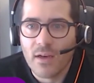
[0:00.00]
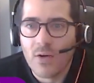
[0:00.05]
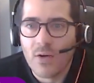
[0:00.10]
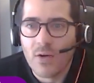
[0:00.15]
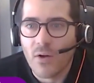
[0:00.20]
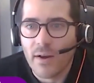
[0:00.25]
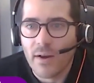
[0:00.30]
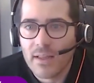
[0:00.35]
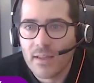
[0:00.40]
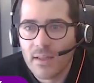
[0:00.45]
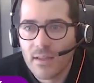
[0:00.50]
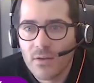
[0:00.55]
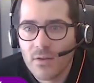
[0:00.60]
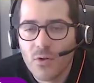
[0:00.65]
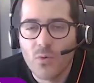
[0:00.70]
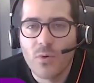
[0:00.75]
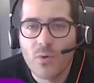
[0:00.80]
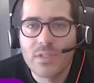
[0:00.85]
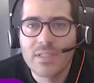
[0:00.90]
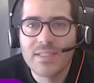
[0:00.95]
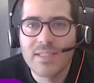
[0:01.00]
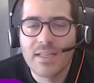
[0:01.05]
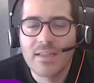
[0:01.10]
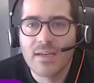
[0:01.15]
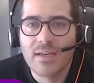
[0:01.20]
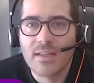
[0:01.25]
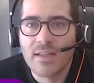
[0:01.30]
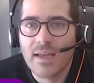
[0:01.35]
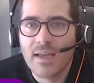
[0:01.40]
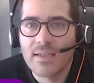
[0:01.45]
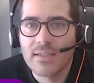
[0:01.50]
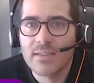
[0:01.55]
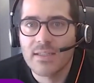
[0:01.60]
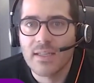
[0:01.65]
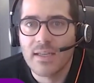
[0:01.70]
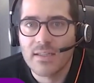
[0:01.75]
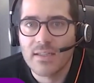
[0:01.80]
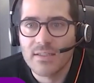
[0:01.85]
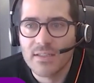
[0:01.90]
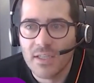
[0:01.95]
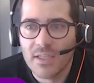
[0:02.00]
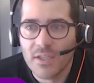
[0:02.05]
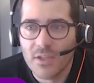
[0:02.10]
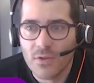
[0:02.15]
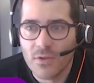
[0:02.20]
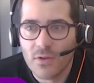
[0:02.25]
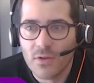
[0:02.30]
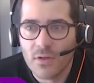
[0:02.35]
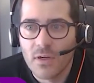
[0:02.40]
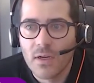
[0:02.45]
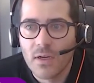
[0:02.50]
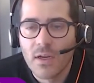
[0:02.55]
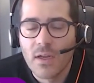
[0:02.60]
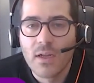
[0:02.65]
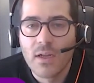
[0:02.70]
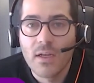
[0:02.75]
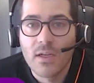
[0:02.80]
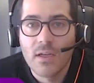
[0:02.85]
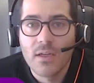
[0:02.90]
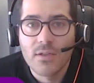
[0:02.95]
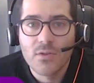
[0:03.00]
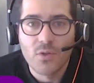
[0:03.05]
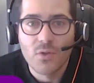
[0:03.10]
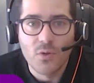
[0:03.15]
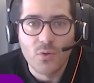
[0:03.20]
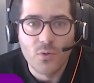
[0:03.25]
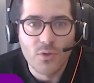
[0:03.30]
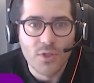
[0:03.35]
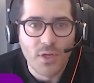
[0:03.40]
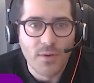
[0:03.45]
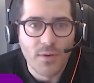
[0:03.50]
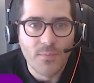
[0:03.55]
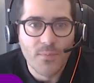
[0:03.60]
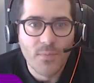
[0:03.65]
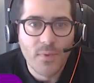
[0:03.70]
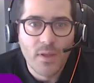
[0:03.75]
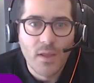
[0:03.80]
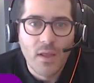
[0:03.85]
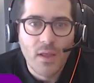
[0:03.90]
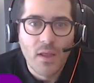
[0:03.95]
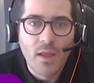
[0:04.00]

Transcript: connected through a centralized and secure solution.